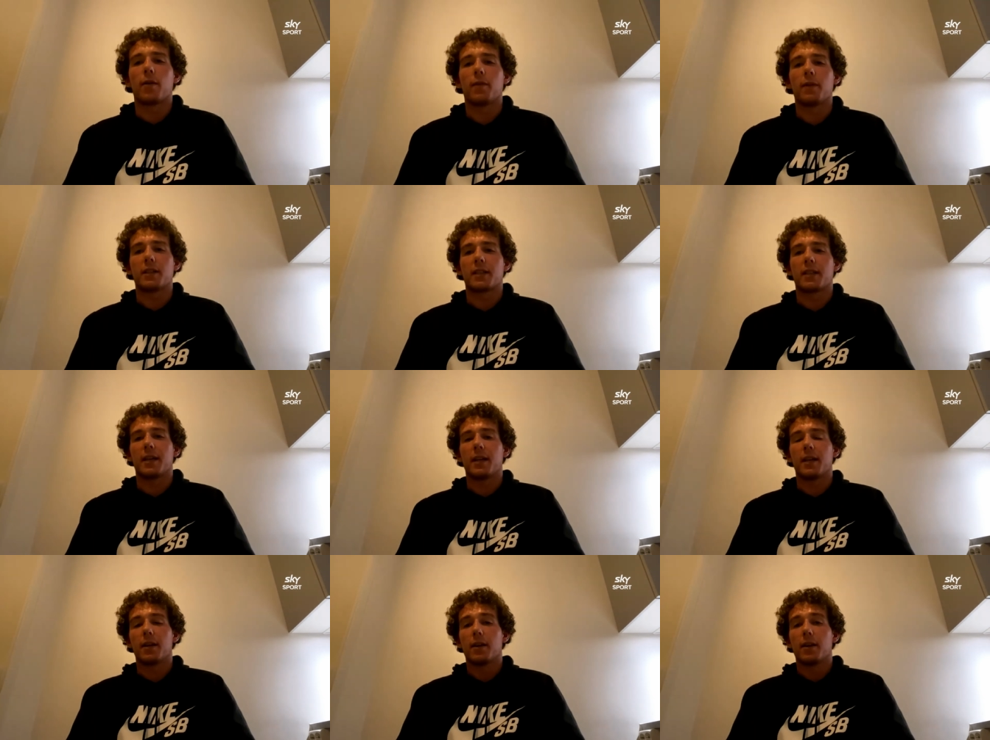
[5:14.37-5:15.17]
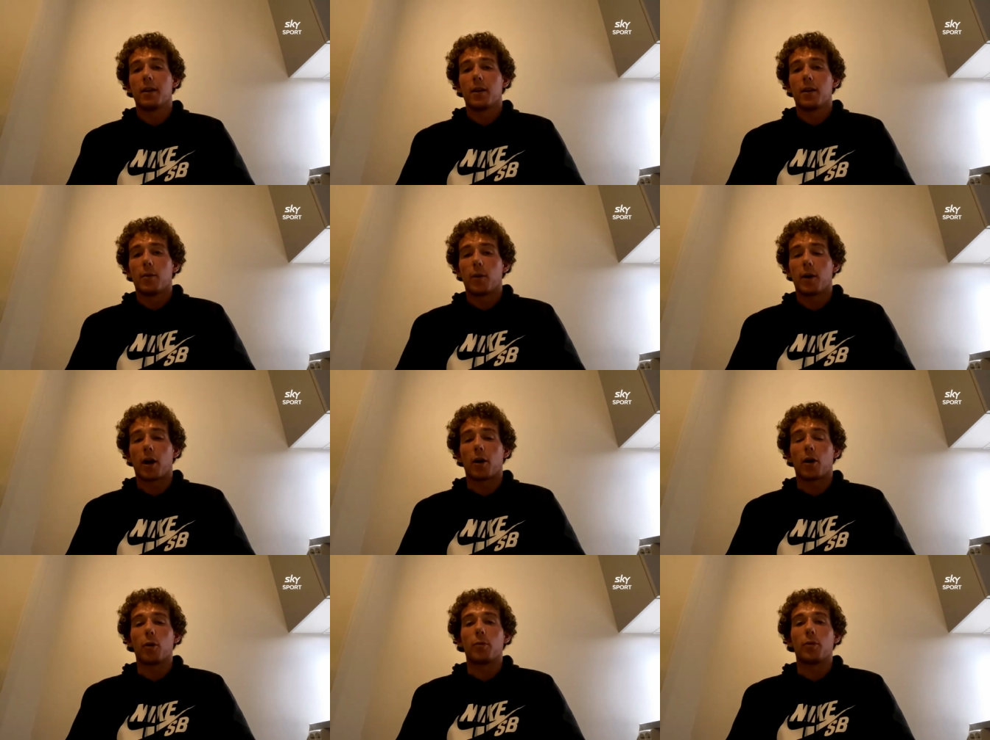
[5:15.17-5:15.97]
Obviously, we
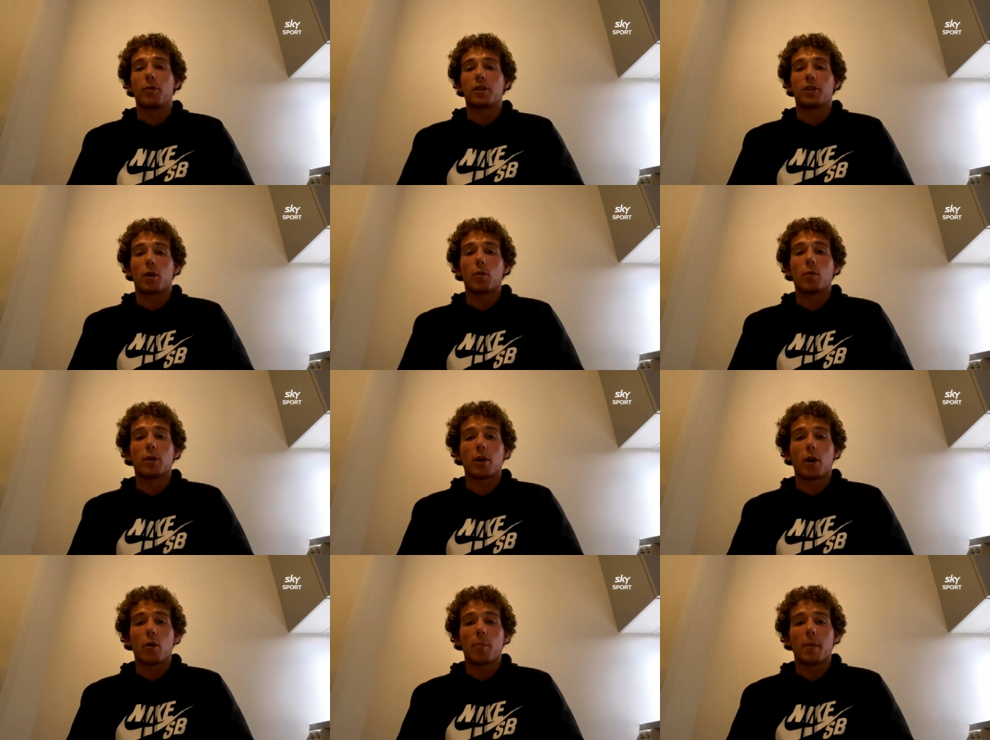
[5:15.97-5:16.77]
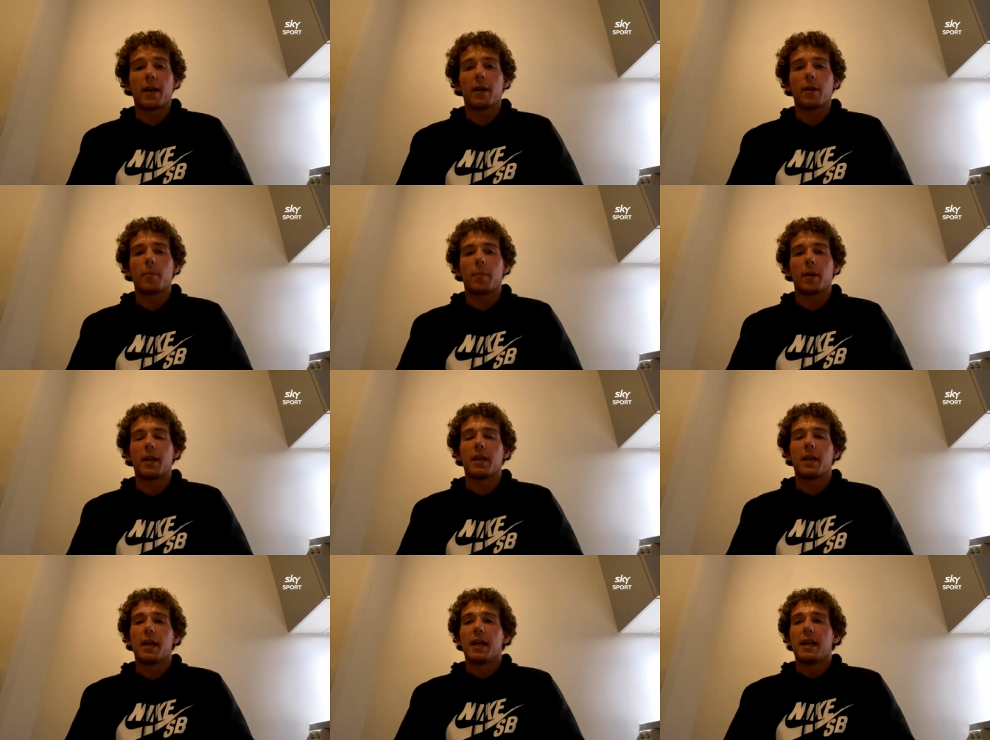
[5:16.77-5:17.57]
kind of hoped the result would go better,
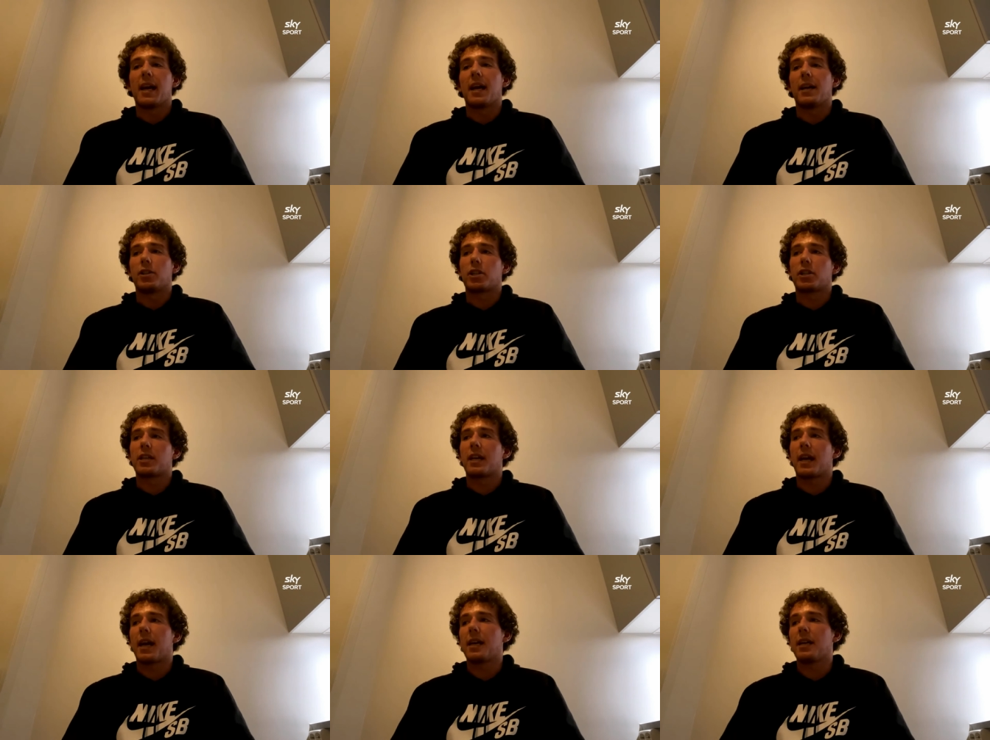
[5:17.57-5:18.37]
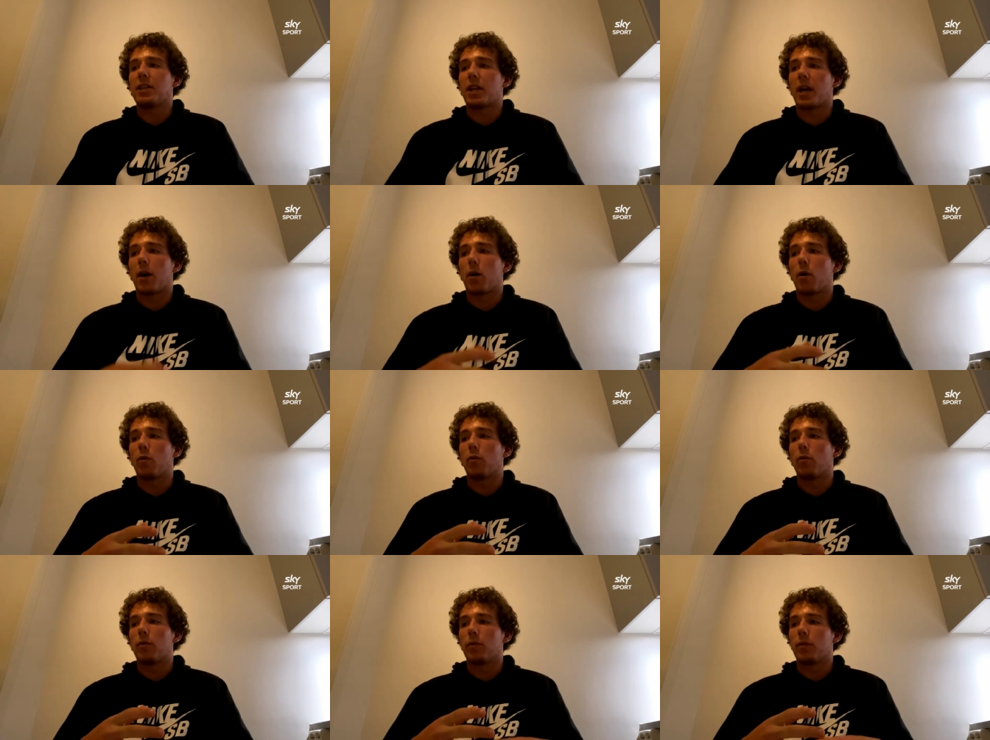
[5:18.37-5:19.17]
but yeah, just to gauge
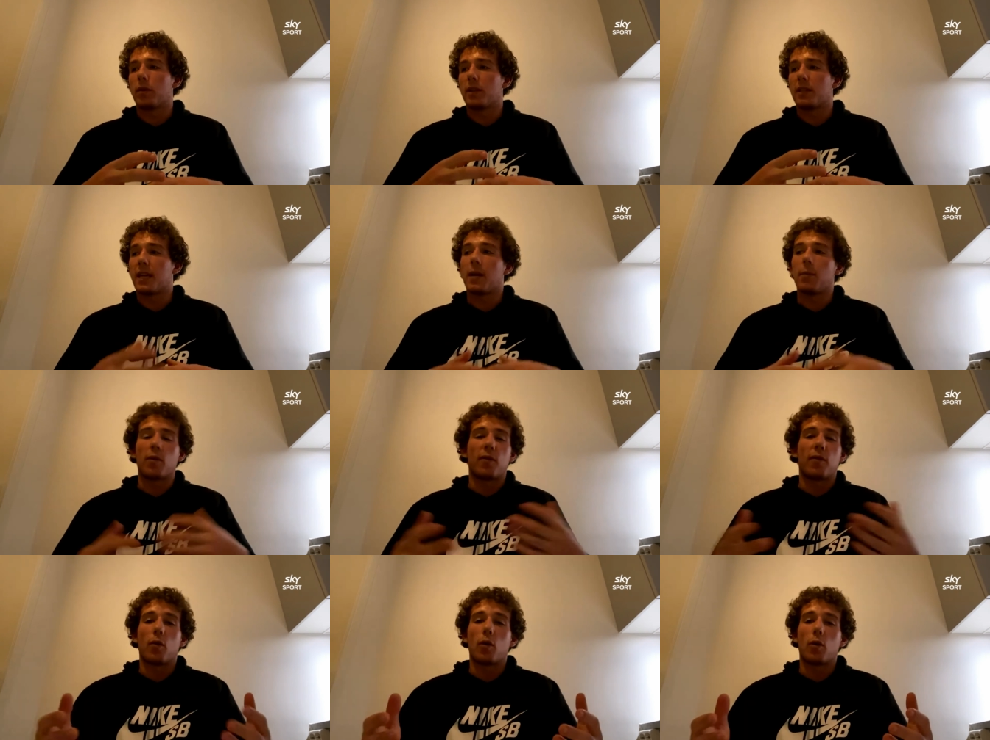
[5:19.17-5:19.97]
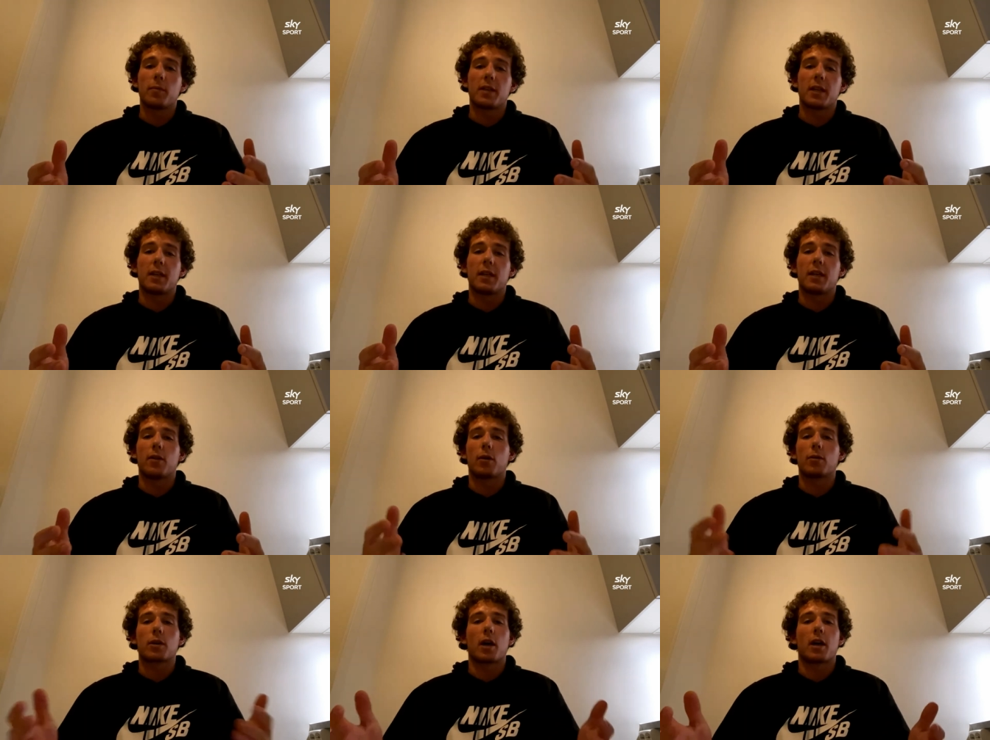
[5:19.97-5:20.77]
how the team performed in,
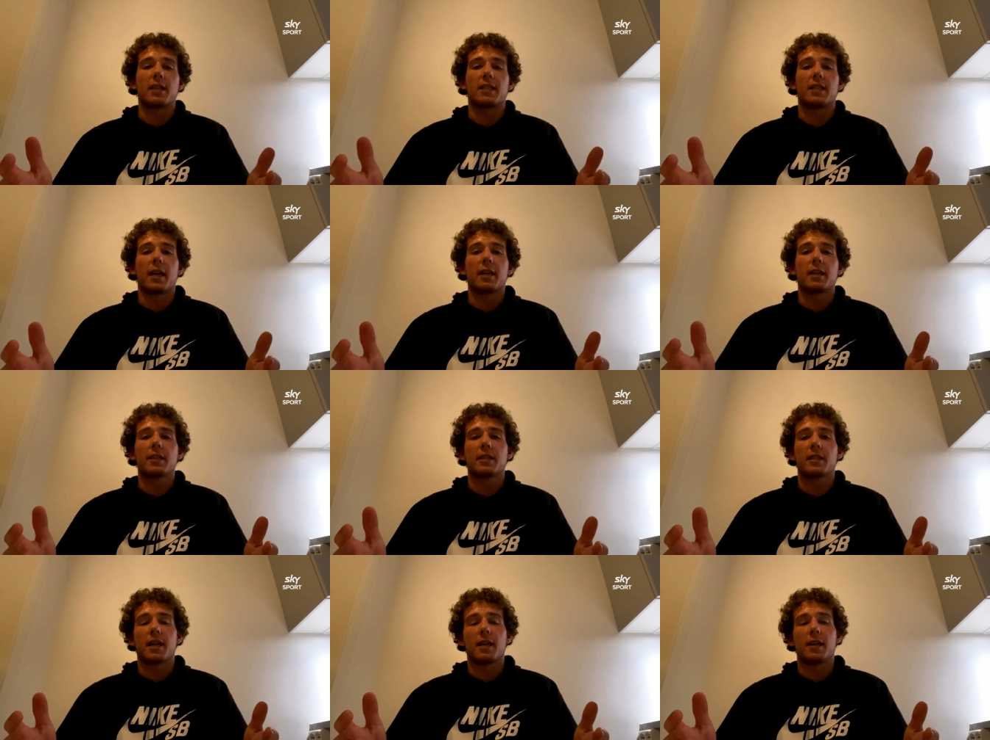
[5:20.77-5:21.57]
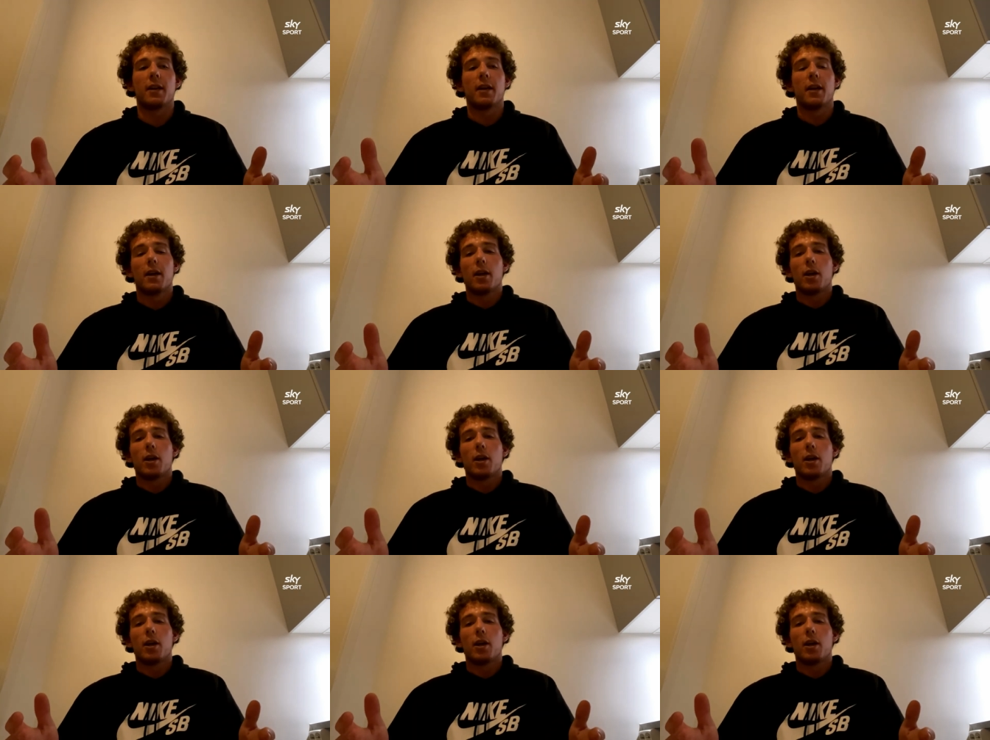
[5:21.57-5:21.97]
in those kind of settings, and